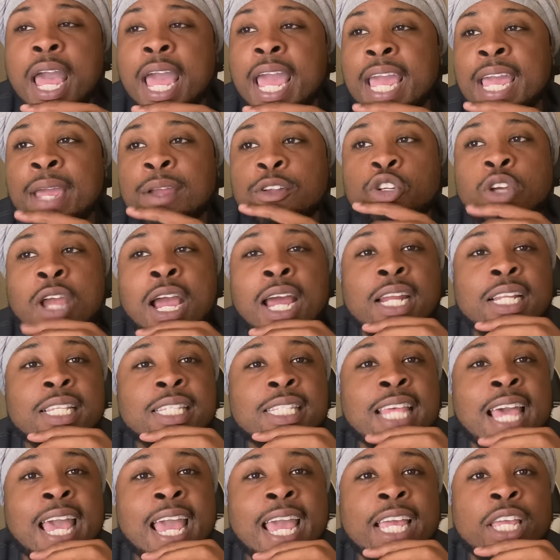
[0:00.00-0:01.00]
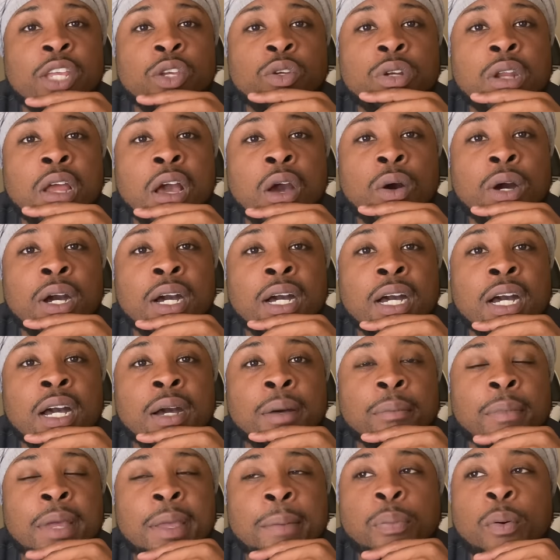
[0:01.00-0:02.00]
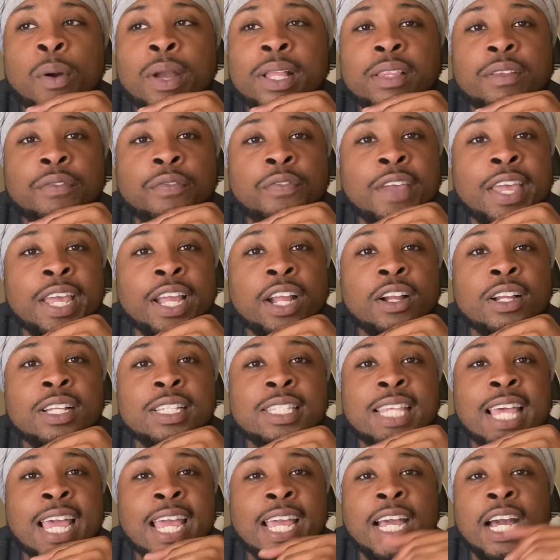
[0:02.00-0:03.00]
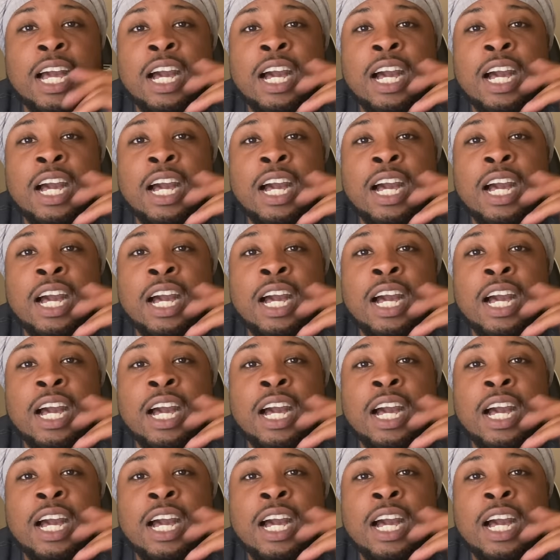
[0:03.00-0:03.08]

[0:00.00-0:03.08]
and trying to say, you know, and point the finger and say,